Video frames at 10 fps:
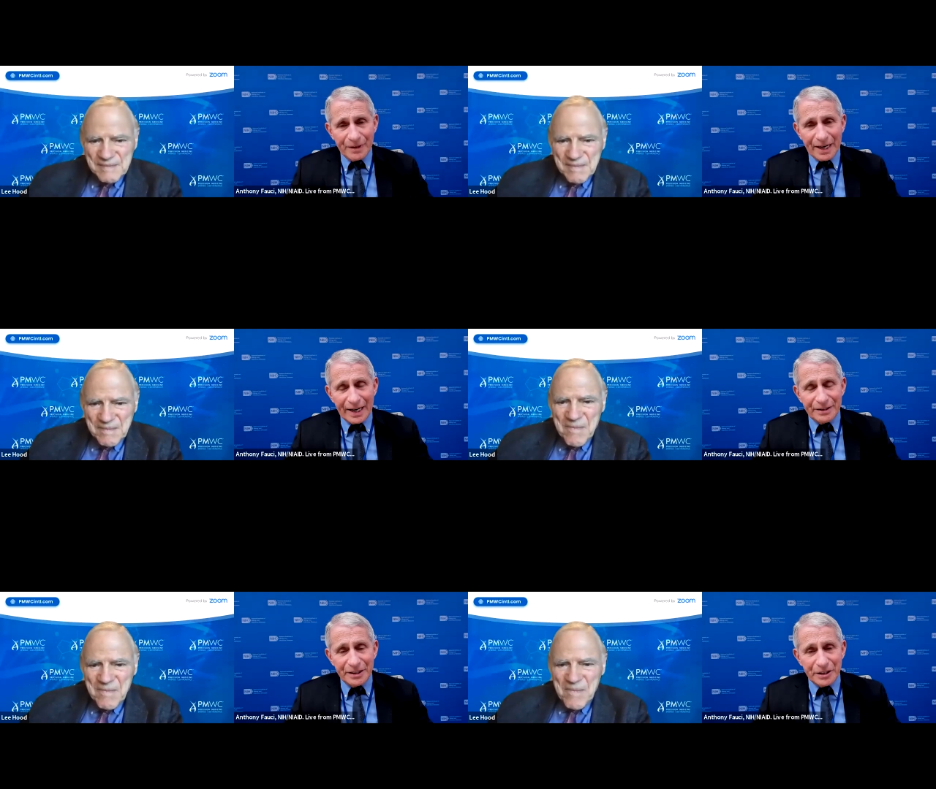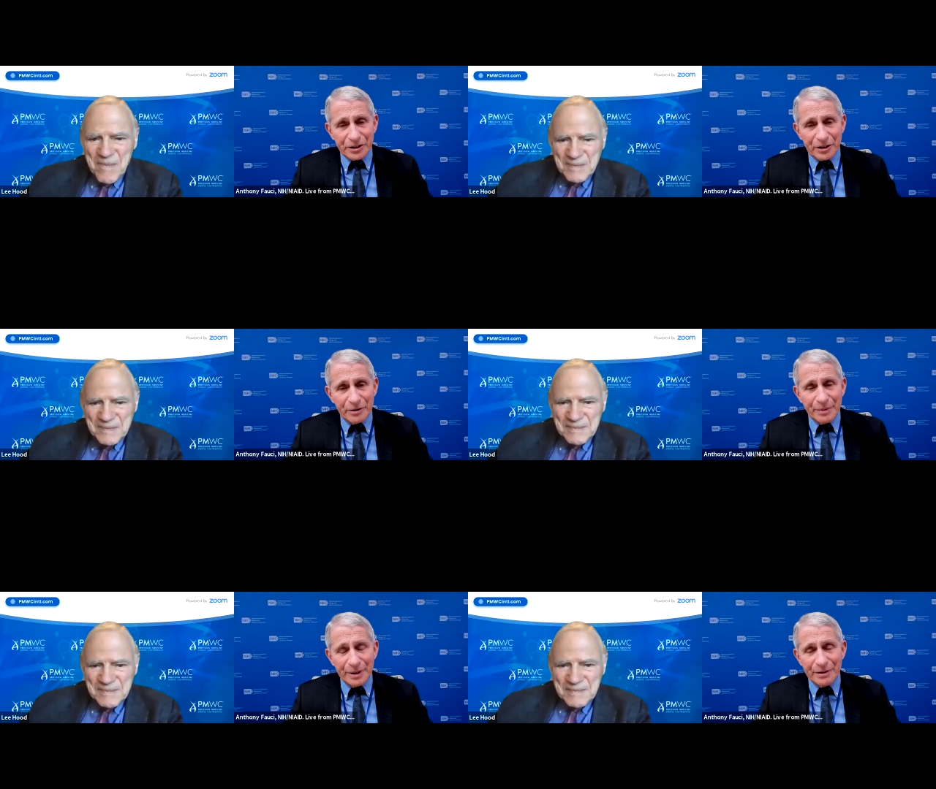Speaker 1: and
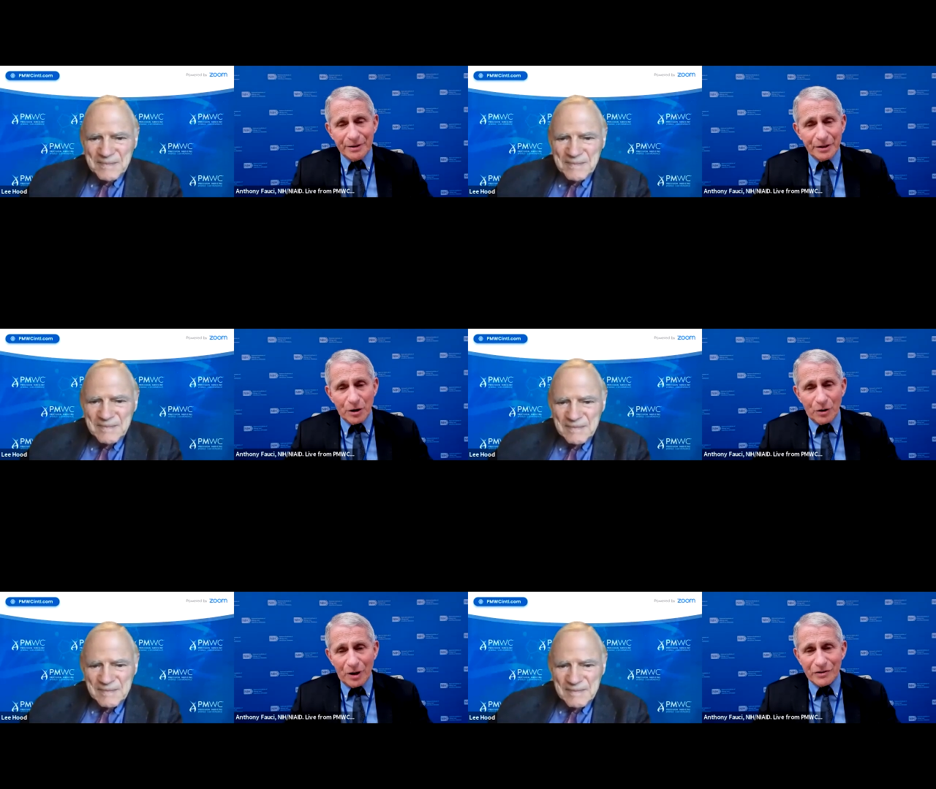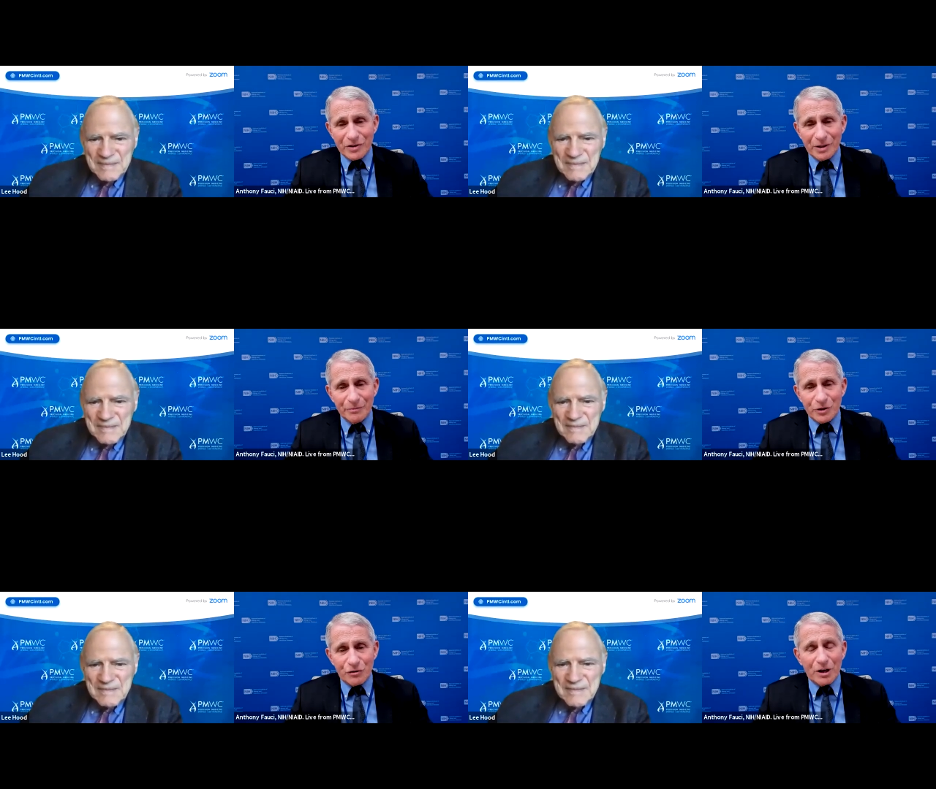determined, you know, on
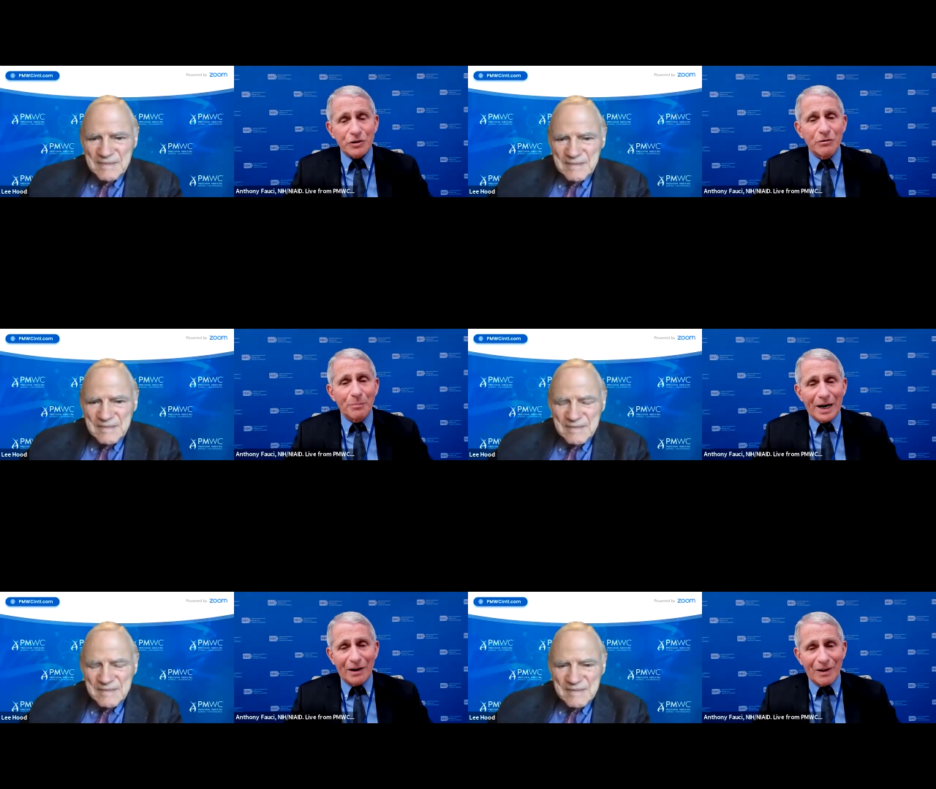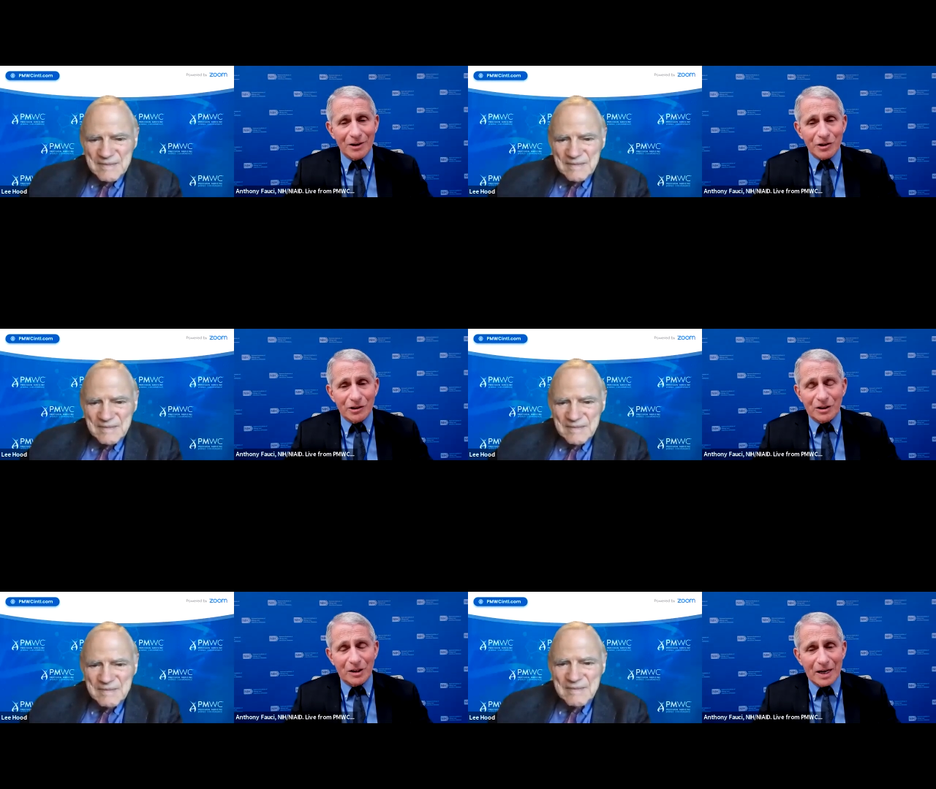some structural
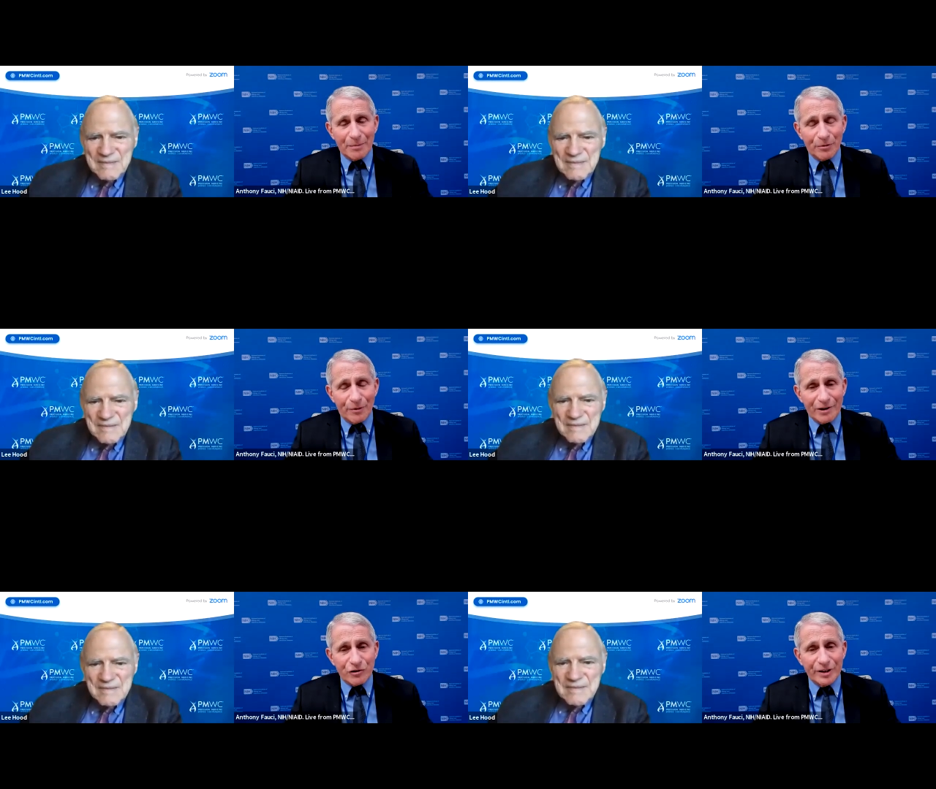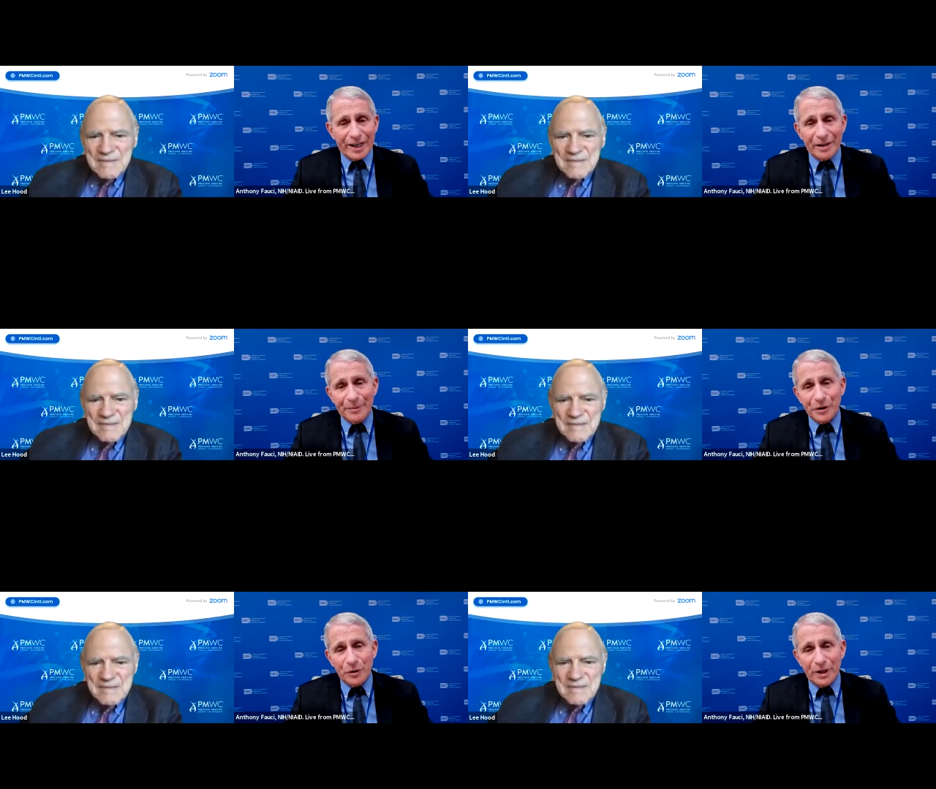biological collaboration that he'd
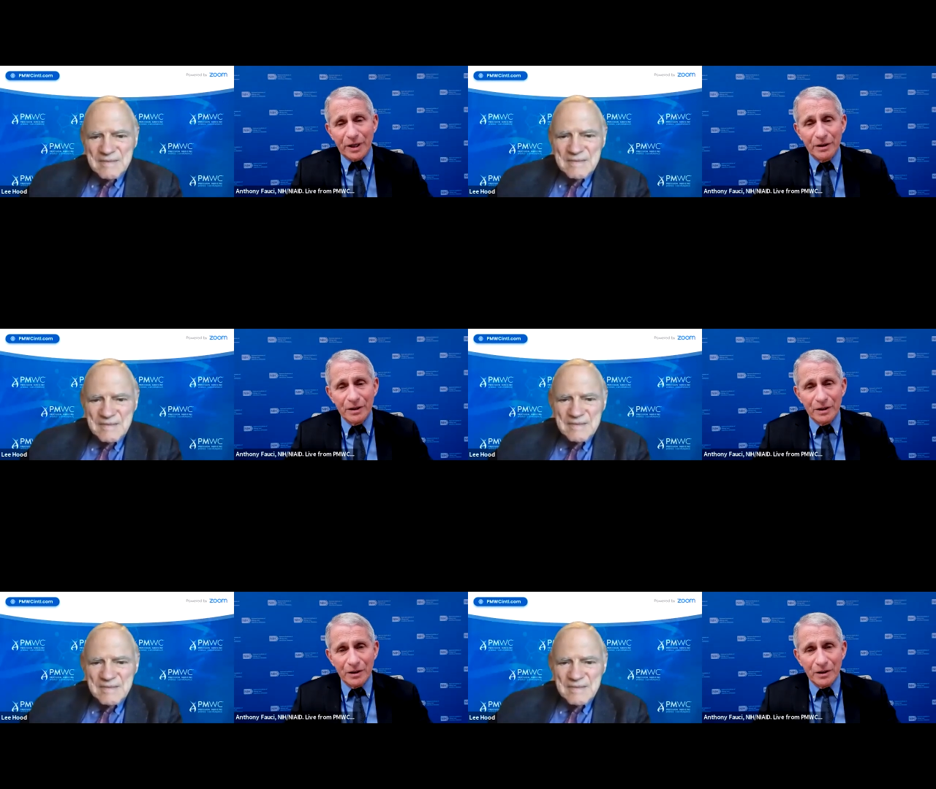been doing